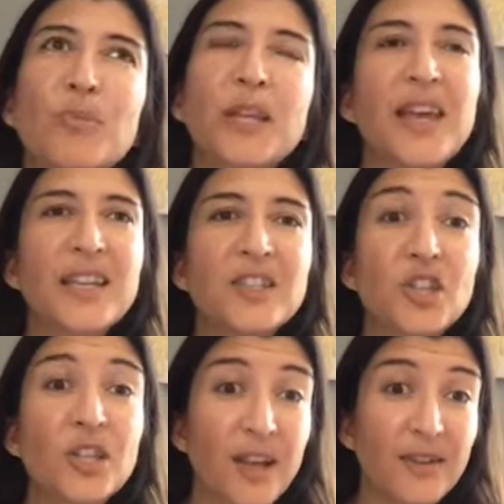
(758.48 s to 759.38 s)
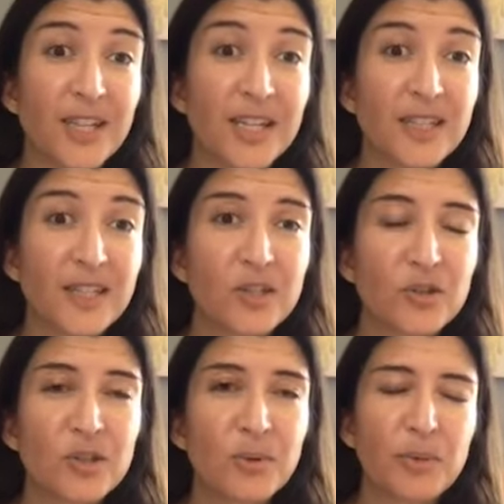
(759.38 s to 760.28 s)
then she loved us as
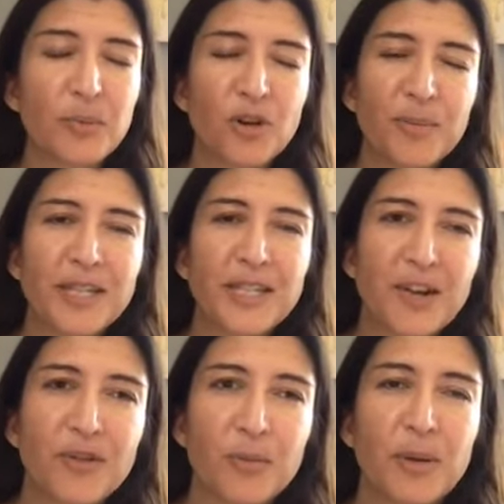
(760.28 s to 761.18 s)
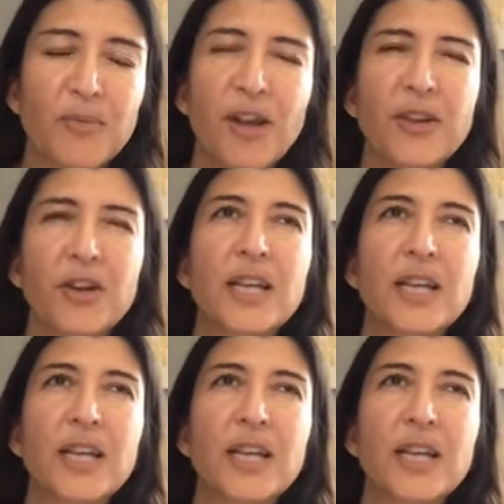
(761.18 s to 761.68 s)
soon as we were born, myself and my brother.